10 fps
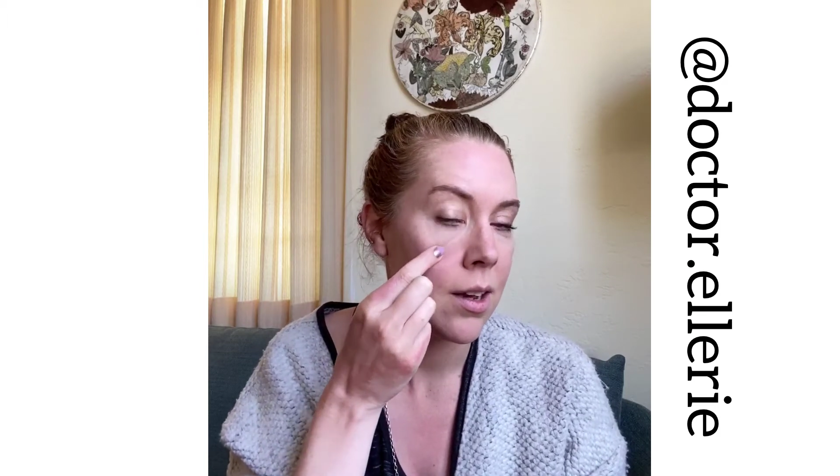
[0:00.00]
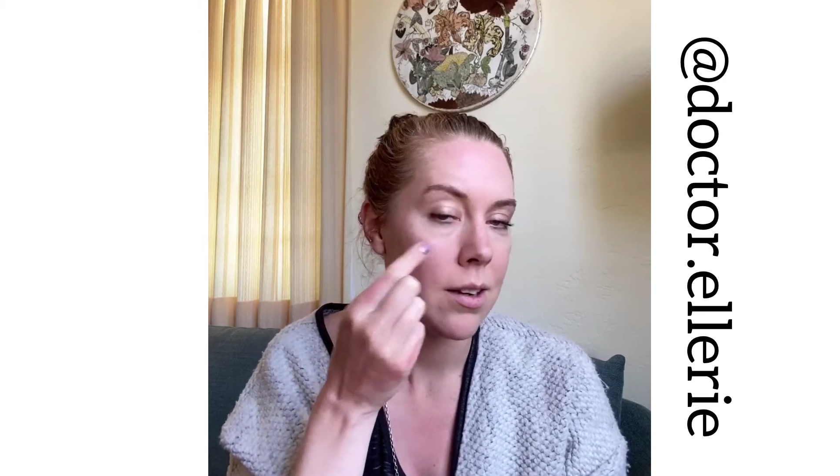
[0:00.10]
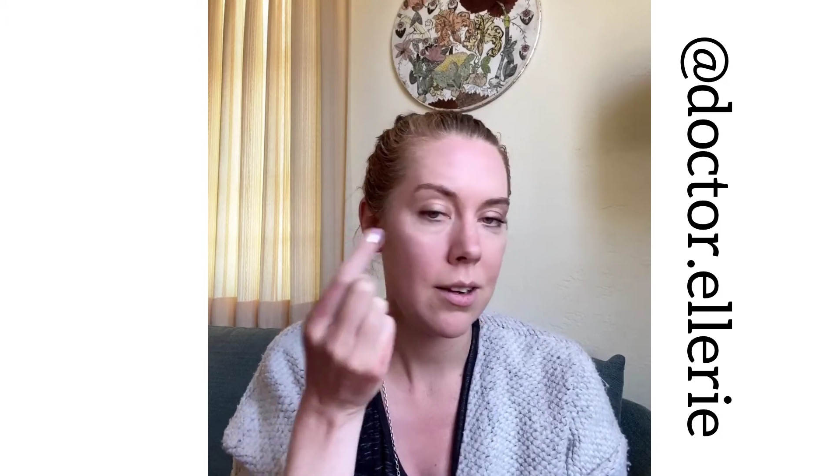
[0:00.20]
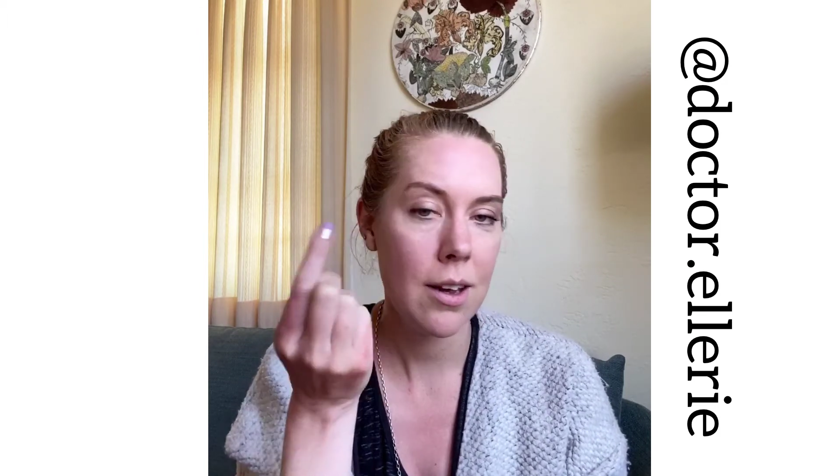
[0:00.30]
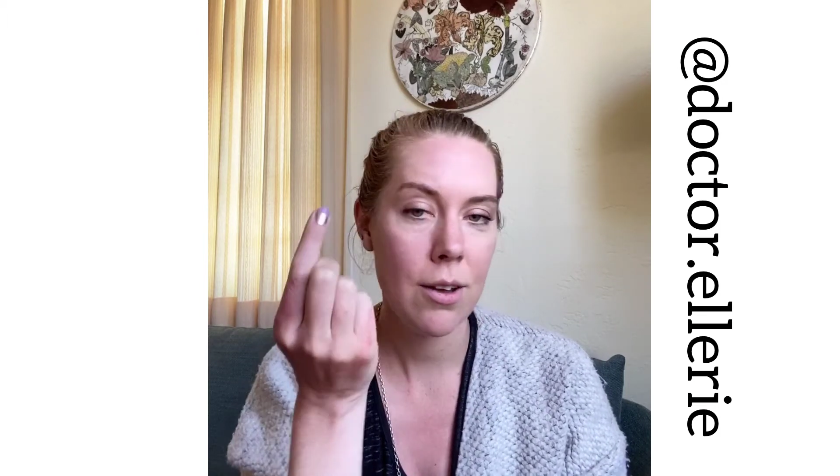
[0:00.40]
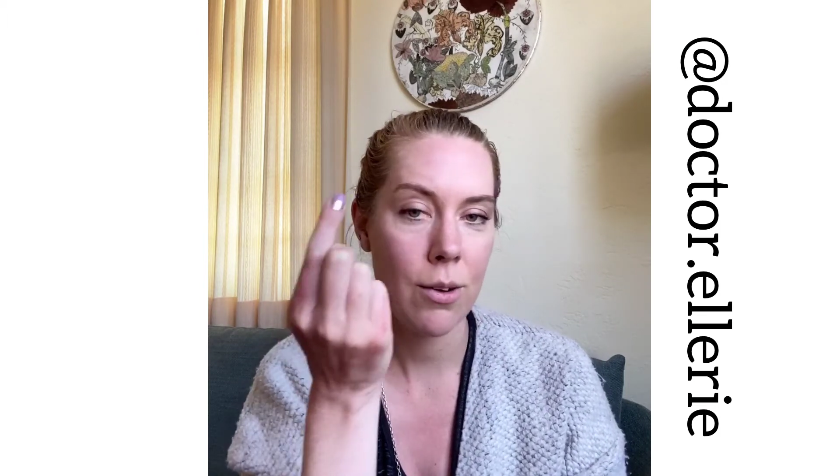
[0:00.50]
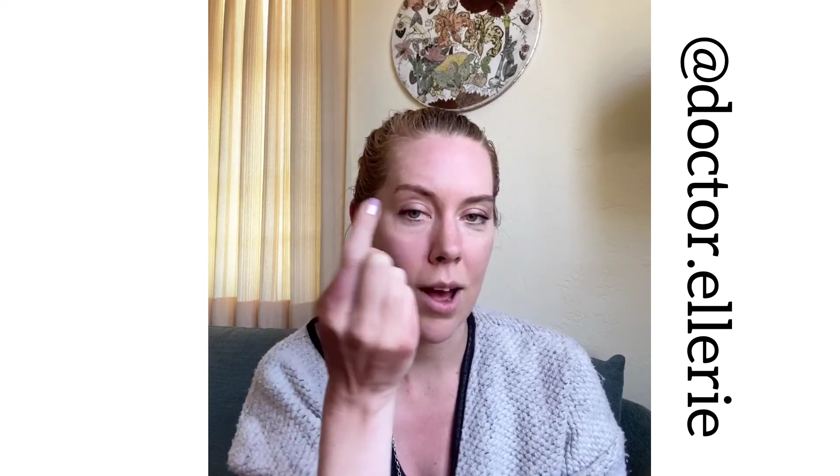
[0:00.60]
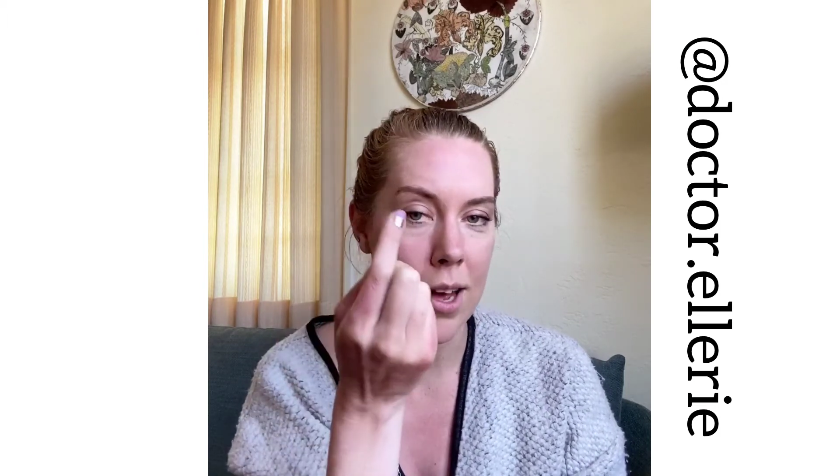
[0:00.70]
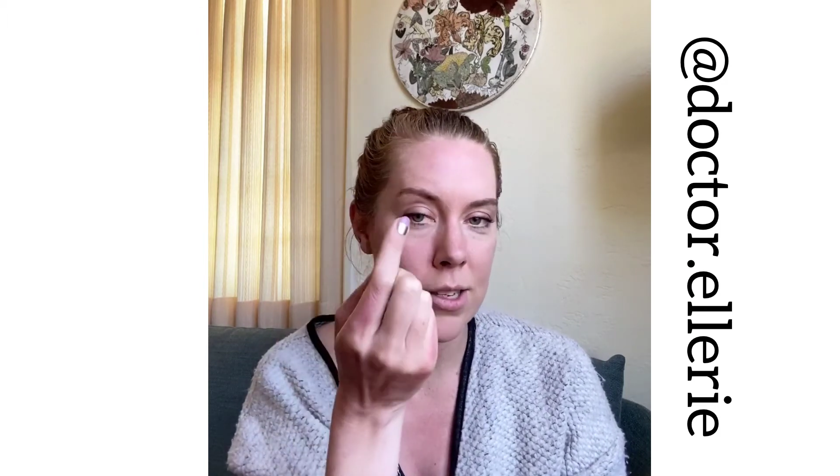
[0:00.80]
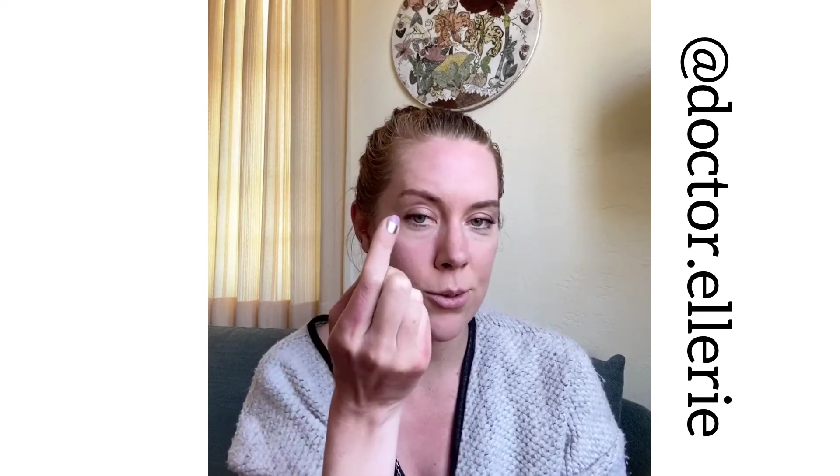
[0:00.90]
Now
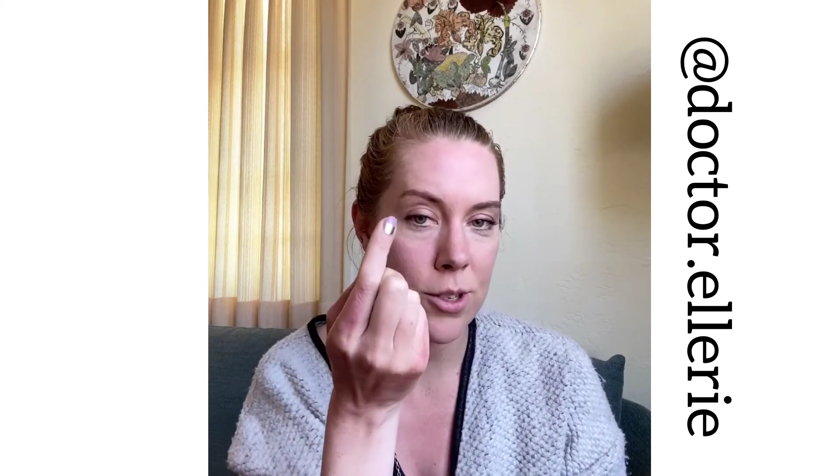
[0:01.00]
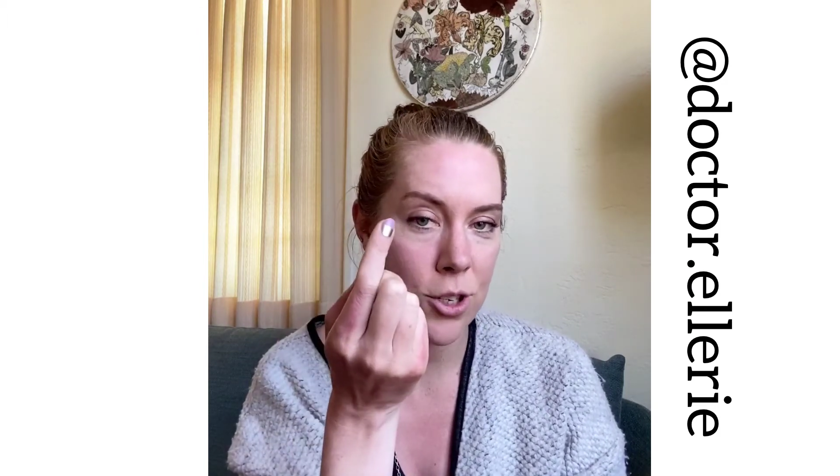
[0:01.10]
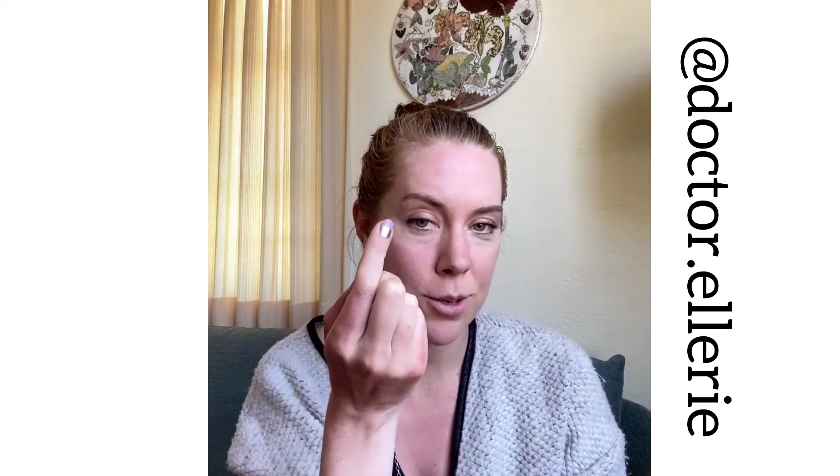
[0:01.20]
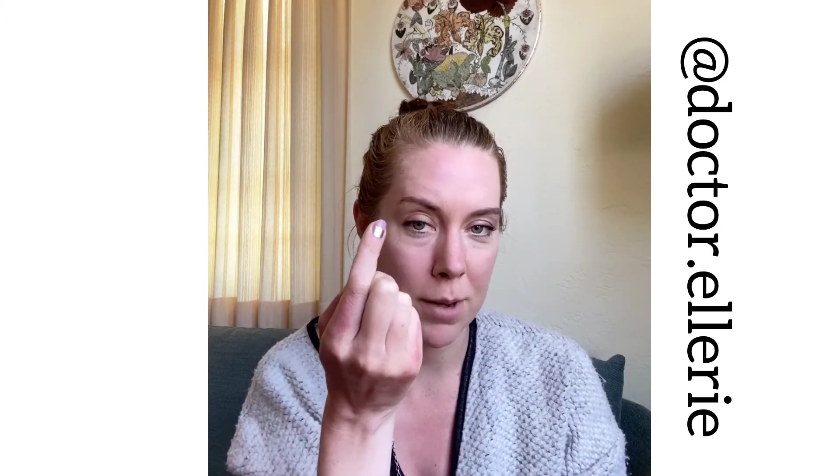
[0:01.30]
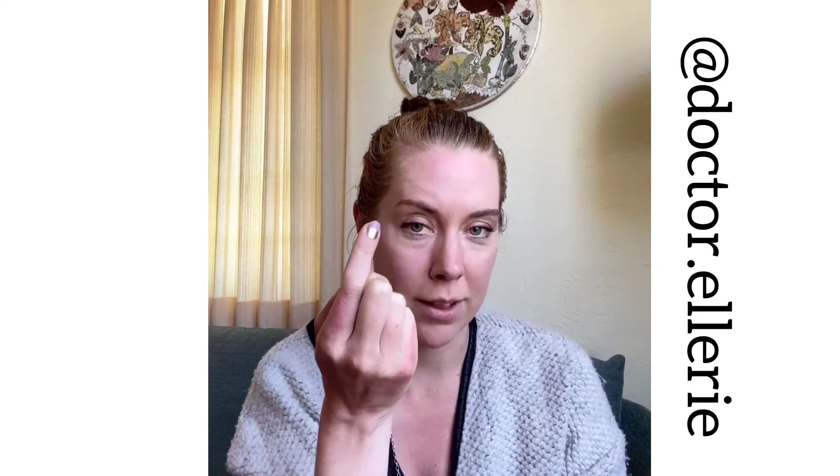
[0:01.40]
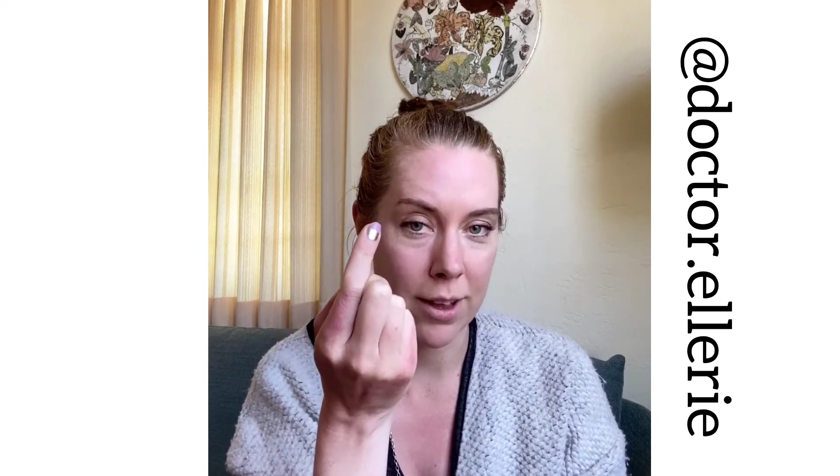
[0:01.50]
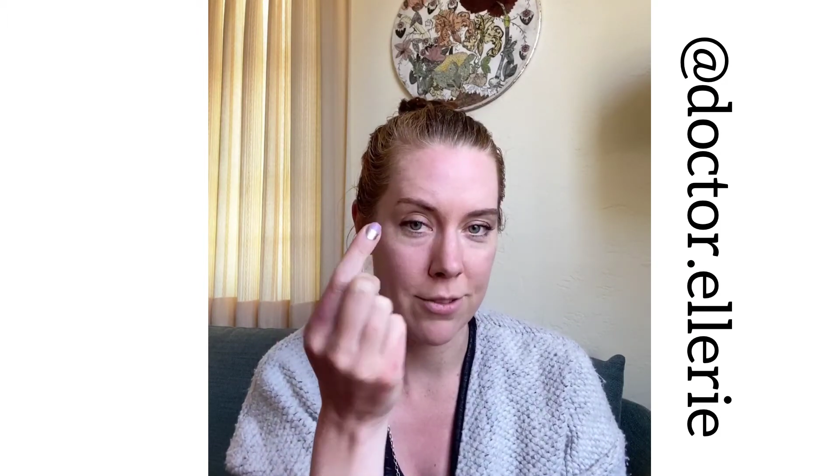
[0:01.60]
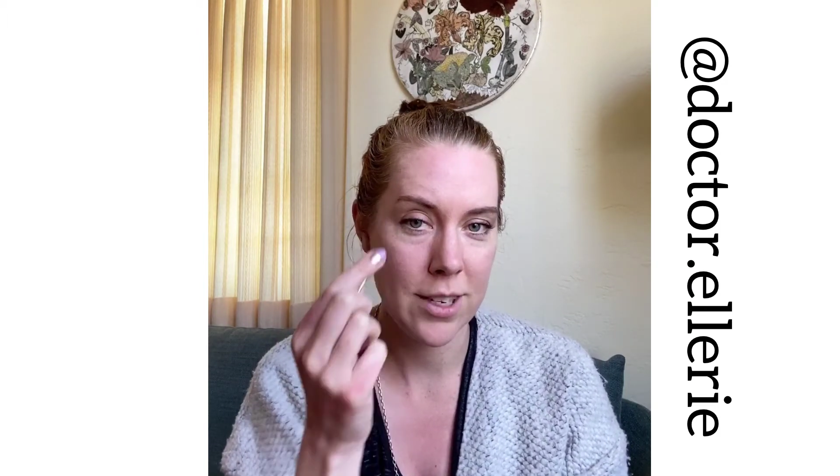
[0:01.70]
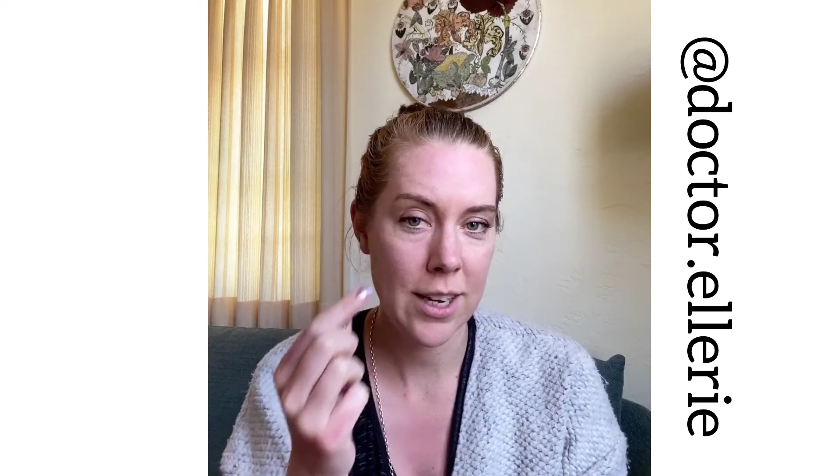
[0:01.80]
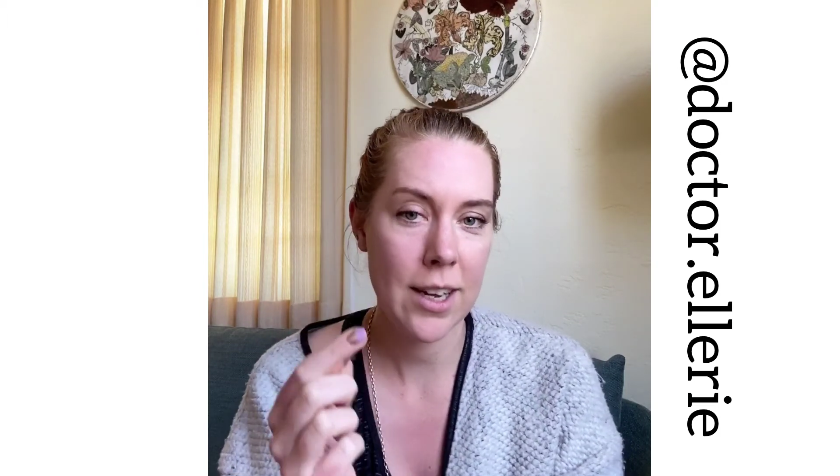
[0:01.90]
I switched to my
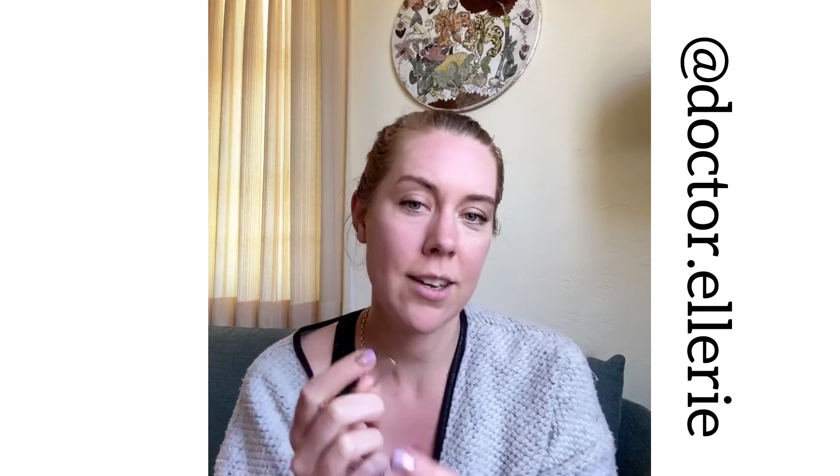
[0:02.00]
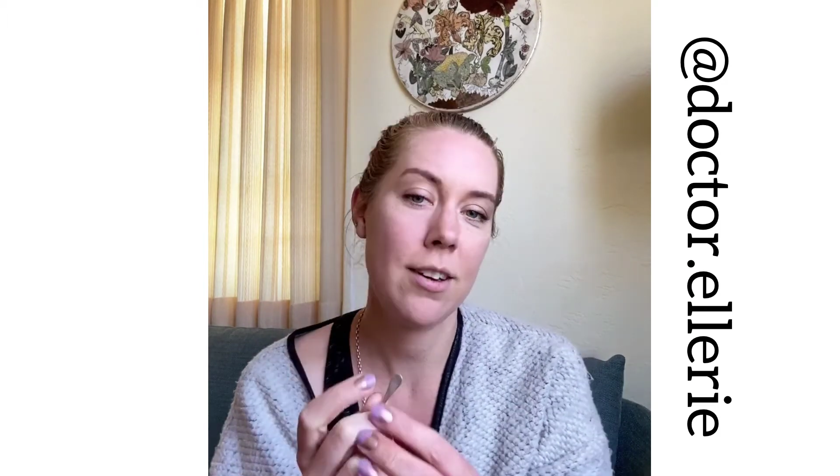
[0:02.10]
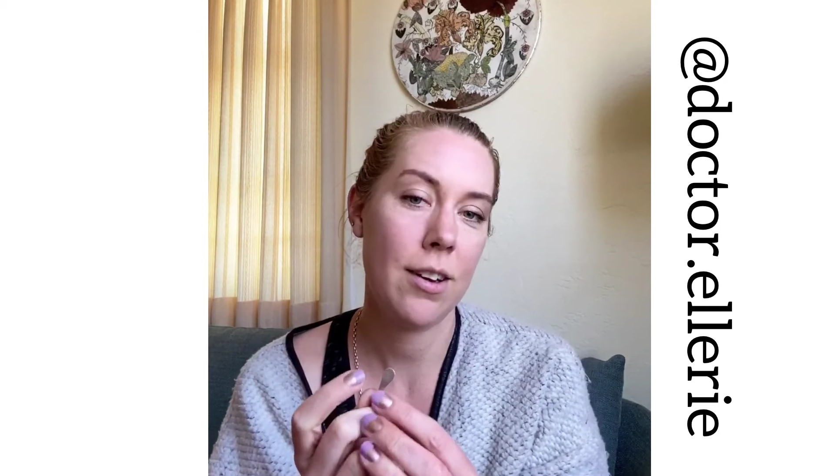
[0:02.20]
left hand.